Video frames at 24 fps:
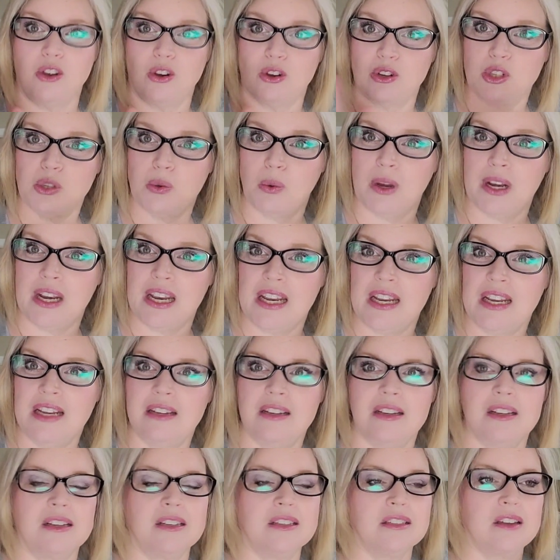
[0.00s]
Your
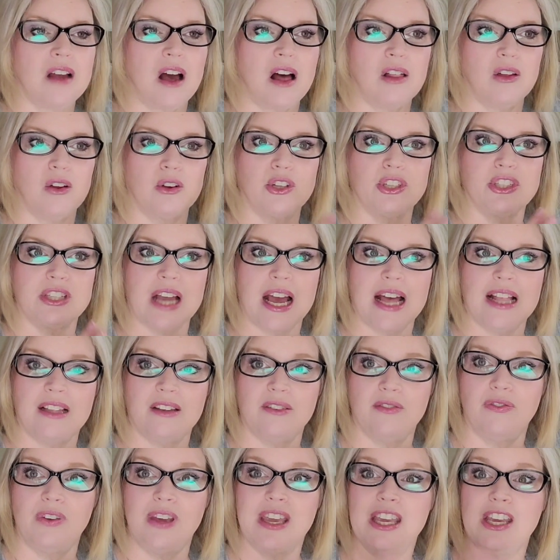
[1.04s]
twenty dollar
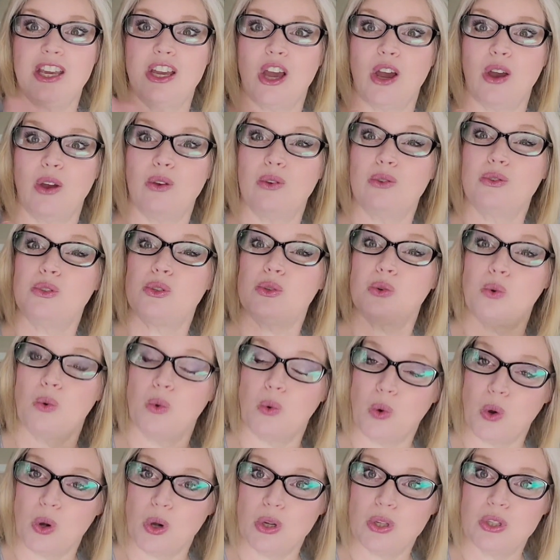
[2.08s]
styling fee goes
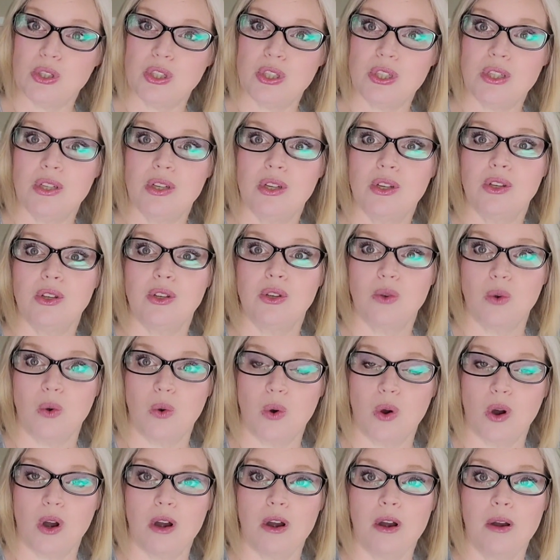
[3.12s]
towards
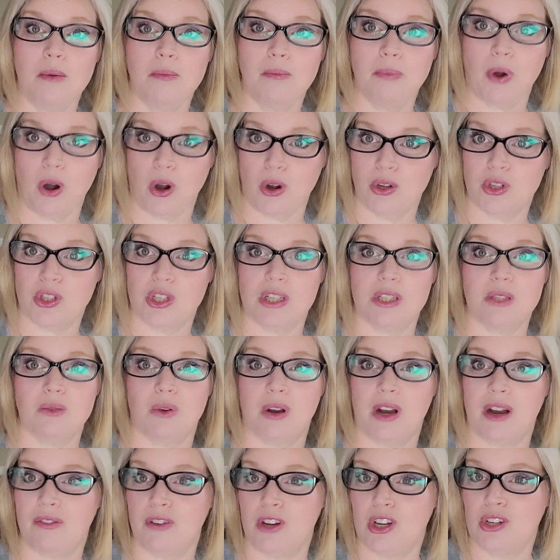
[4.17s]
your
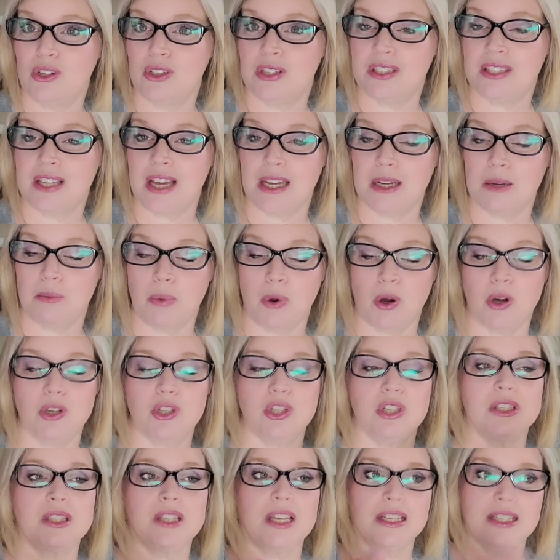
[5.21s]
purchase. Whatever you decide to
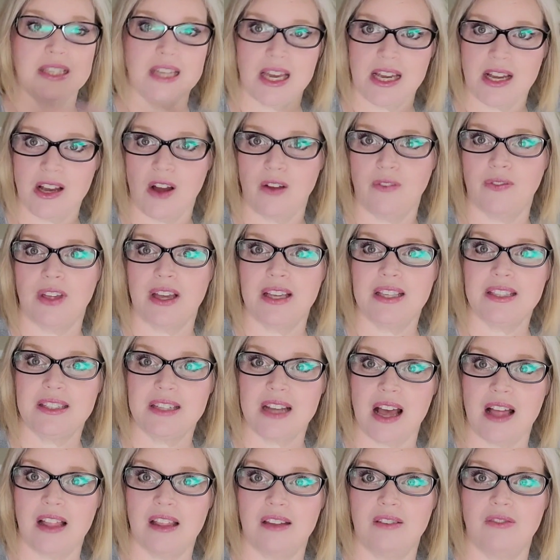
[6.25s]
purchase, they take off that
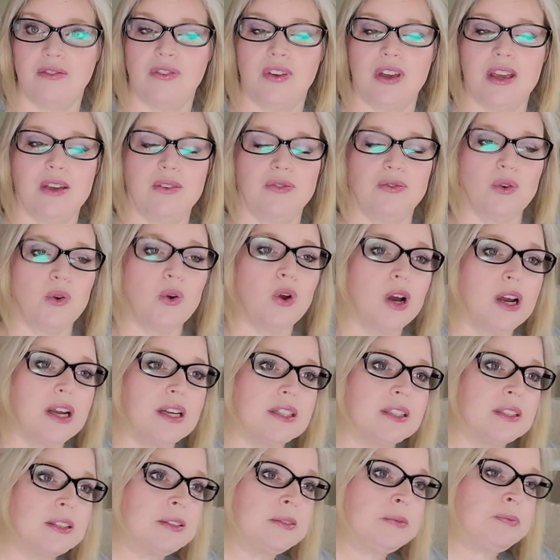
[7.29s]
styling fee for
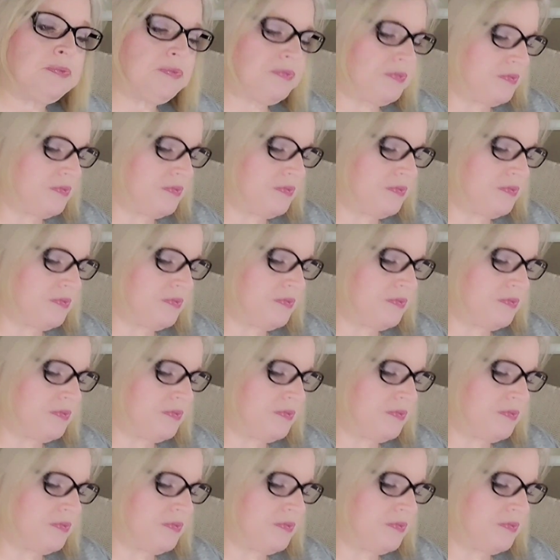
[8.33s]
it.